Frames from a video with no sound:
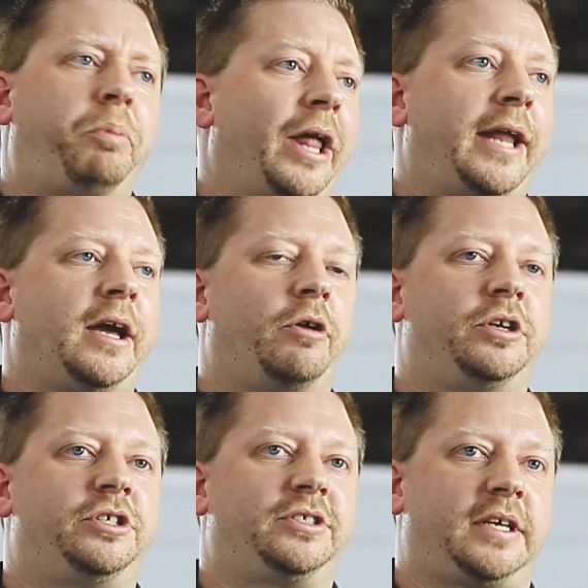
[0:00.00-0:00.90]
planned
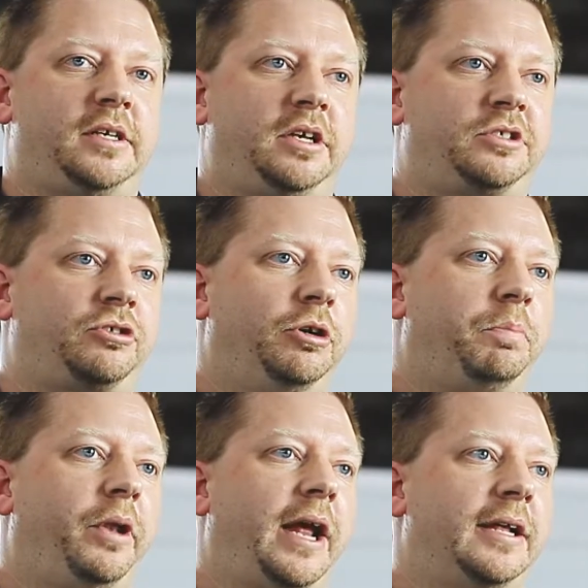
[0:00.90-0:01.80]
outages at industrial
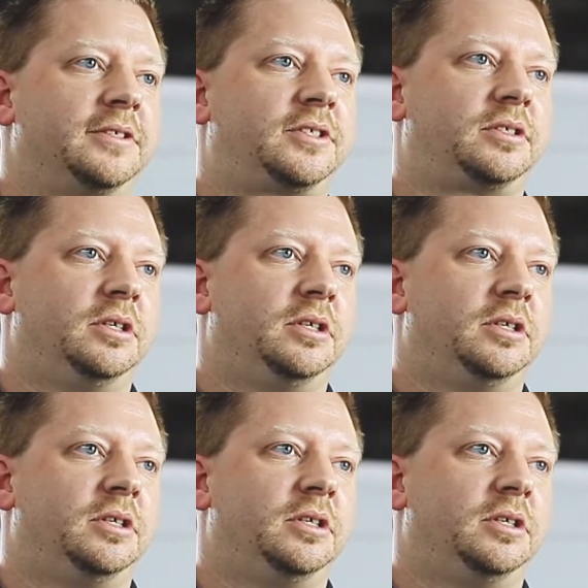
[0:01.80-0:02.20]
plants,